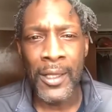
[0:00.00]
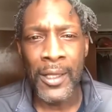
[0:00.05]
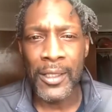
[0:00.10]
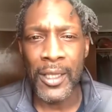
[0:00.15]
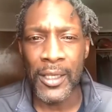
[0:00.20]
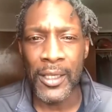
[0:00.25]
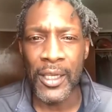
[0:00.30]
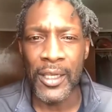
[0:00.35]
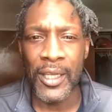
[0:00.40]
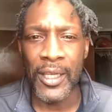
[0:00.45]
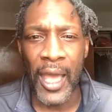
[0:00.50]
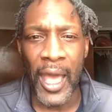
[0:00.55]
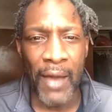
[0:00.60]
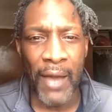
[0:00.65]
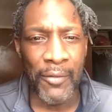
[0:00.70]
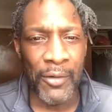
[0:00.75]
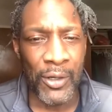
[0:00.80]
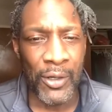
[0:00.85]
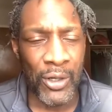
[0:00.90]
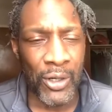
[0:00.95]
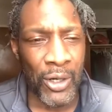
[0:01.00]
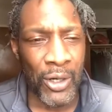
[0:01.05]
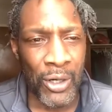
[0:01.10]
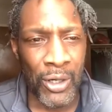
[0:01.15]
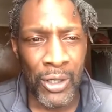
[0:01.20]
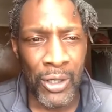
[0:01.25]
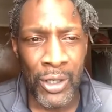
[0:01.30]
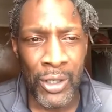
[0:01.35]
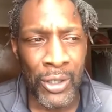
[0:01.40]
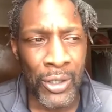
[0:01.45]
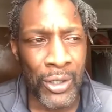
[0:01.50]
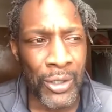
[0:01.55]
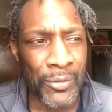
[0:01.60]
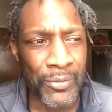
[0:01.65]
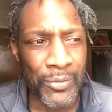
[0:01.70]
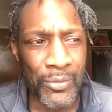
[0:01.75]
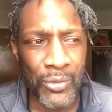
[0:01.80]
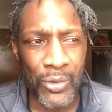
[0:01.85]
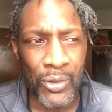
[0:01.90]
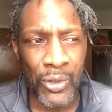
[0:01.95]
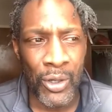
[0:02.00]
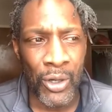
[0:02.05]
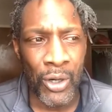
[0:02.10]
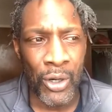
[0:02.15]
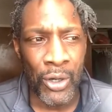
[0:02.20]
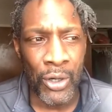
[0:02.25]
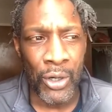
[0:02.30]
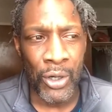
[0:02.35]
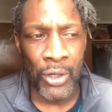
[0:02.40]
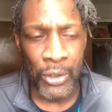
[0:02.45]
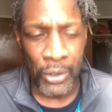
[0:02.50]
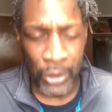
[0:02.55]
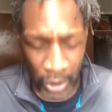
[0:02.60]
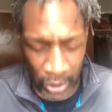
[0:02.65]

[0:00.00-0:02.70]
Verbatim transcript: They need to have a a a a, a,